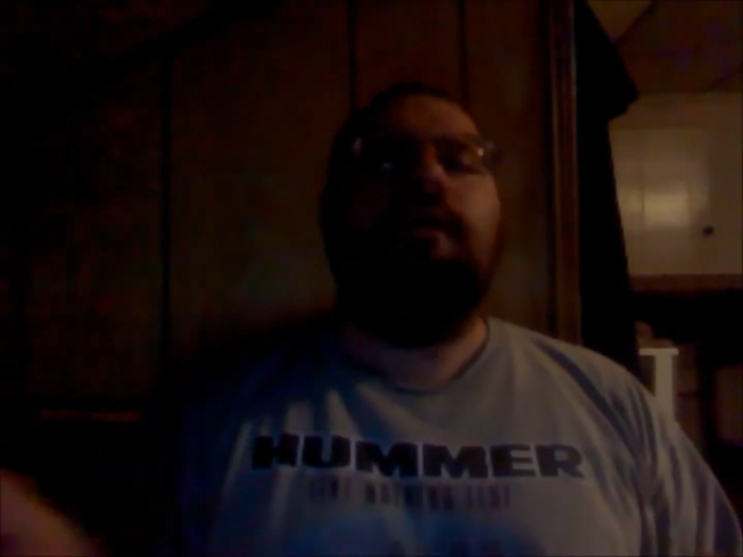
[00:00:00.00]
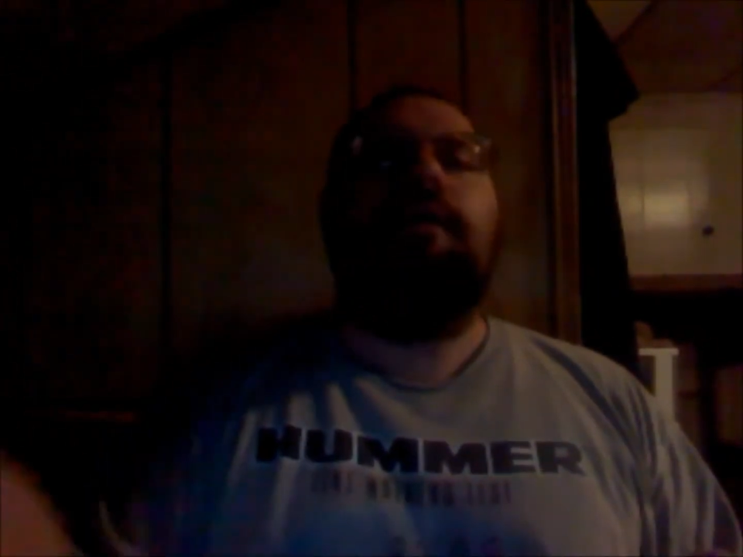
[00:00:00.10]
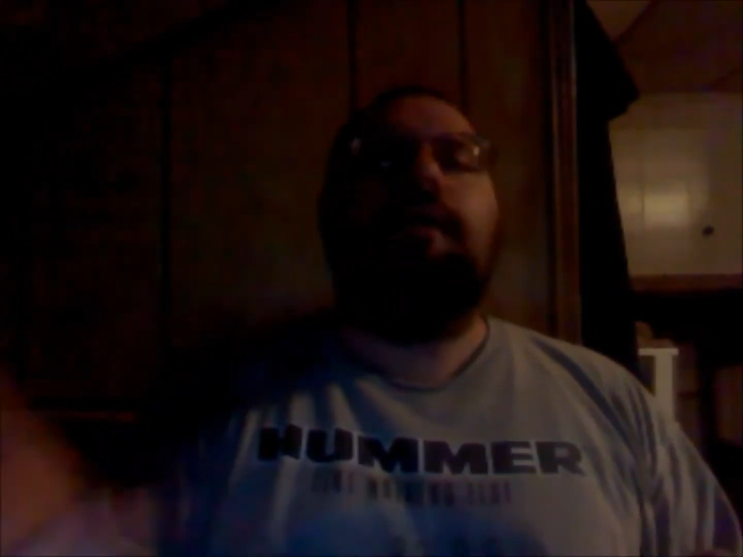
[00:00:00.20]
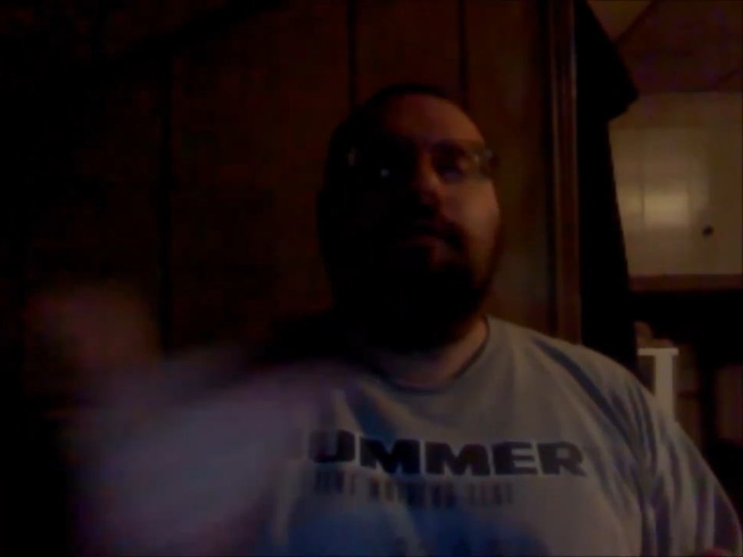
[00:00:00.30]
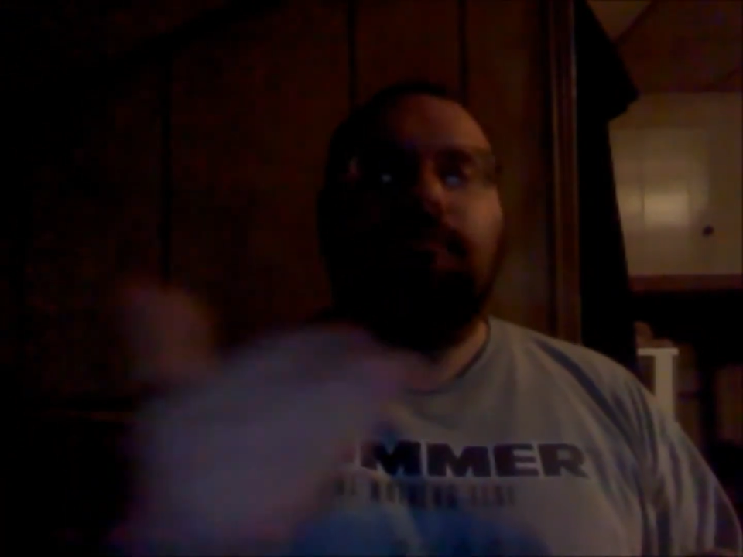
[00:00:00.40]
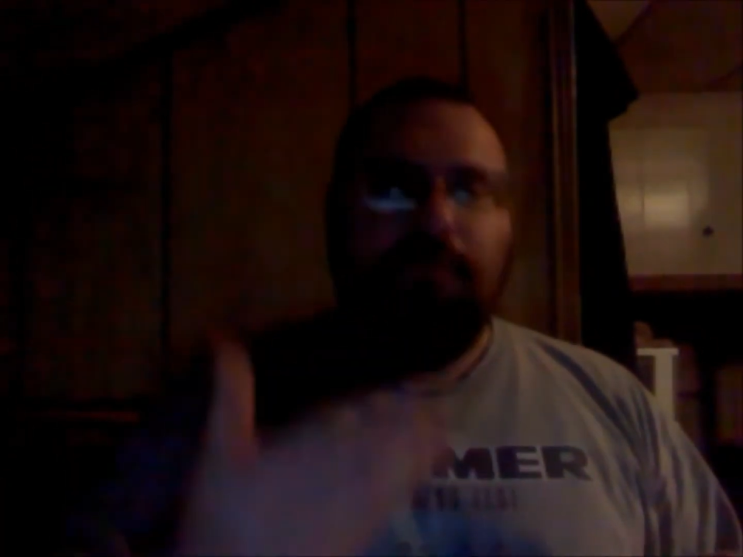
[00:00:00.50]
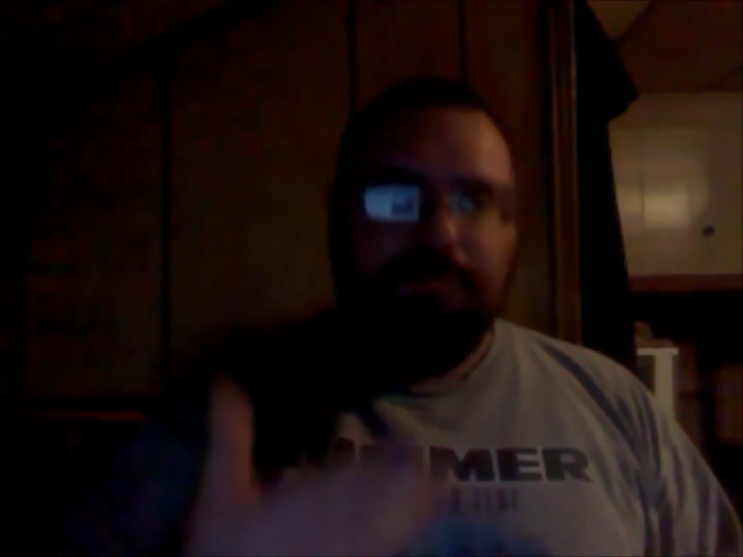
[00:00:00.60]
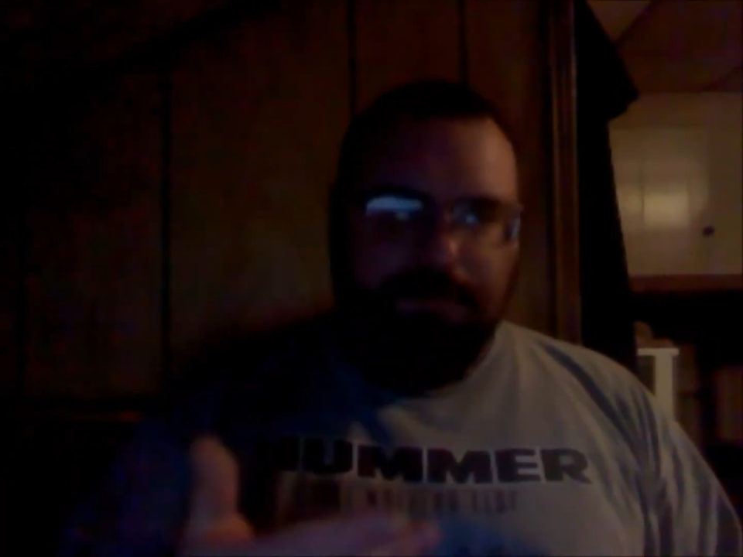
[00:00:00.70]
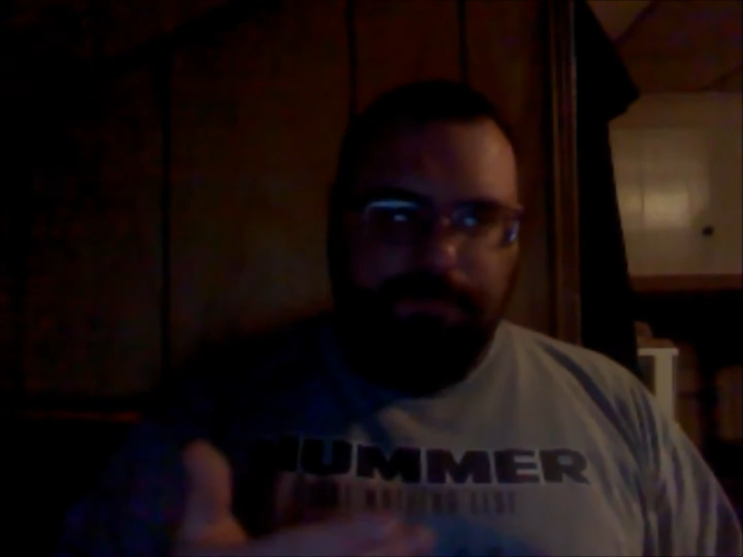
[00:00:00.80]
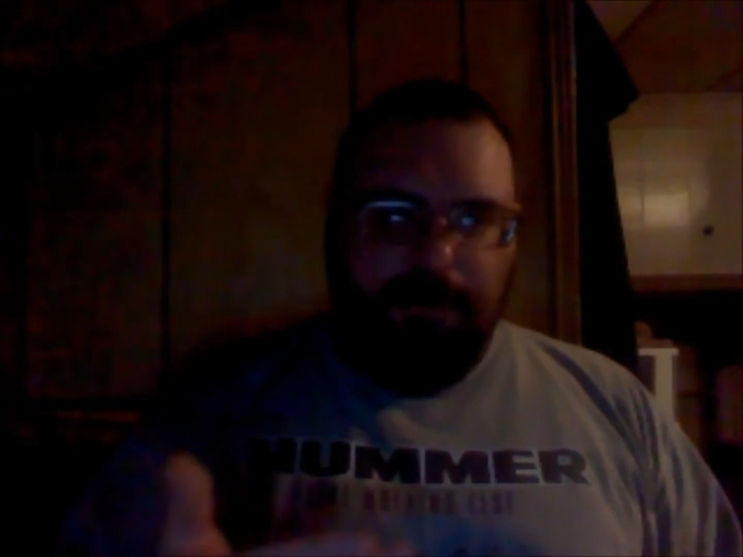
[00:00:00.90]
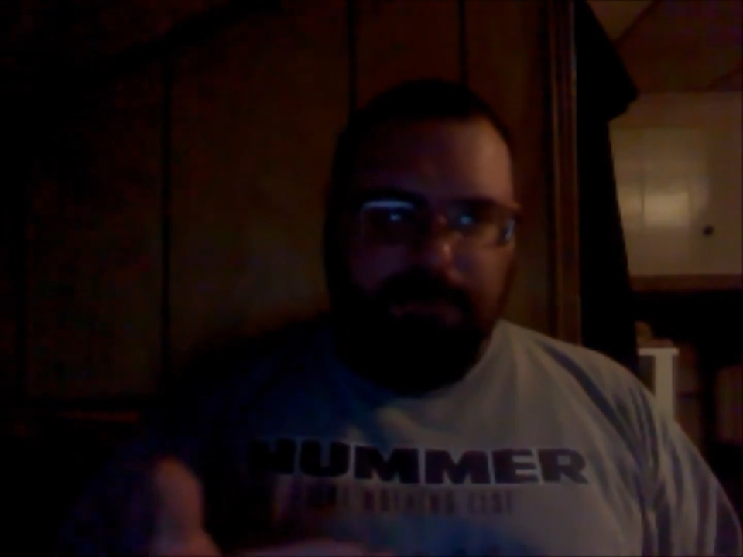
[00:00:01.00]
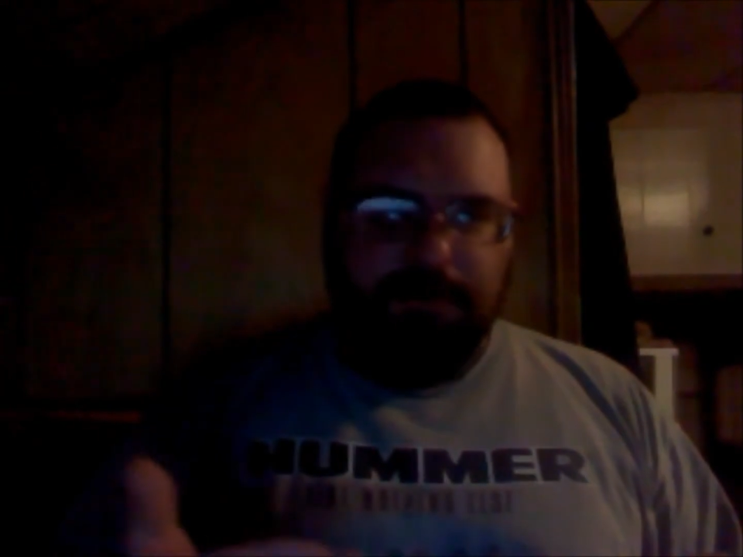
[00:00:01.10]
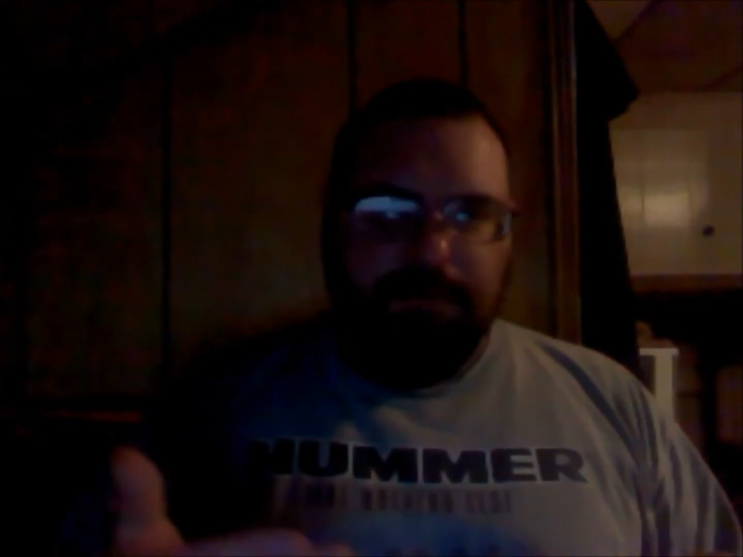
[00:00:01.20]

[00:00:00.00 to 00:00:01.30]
He throws the punch.